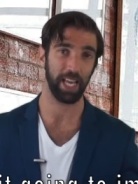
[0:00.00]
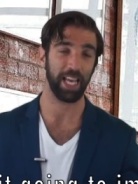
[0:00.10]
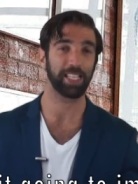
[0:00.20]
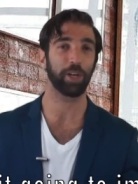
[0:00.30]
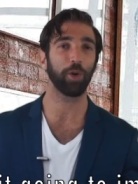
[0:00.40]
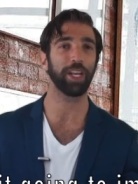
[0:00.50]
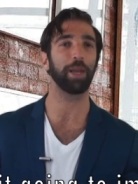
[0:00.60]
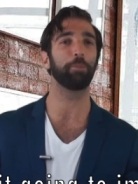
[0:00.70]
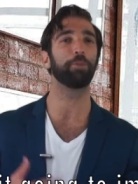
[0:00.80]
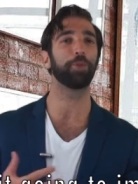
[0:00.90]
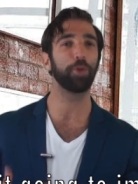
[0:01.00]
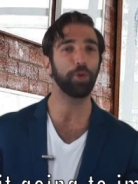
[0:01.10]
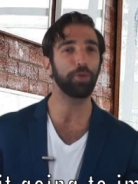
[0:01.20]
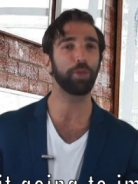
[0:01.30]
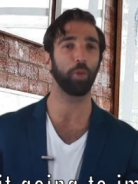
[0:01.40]
Is it going to
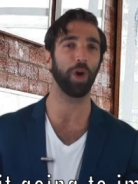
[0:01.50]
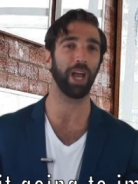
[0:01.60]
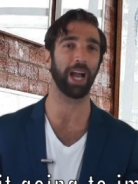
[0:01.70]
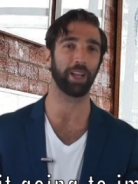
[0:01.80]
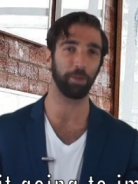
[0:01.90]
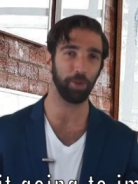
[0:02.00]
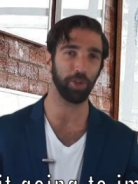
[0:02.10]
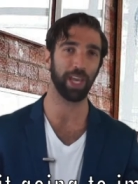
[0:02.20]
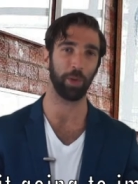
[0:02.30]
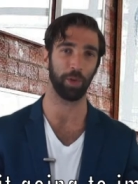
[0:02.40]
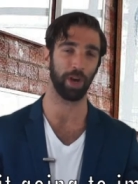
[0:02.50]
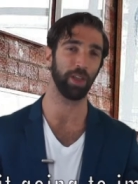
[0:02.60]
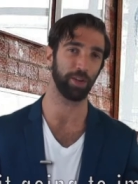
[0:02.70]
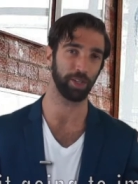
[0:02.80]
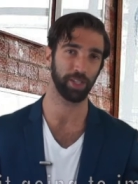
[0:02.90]
improve the way I communicate with
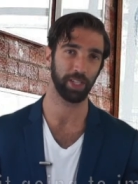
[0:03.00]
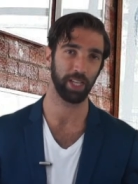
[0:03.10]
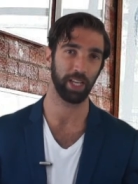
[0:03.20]
others?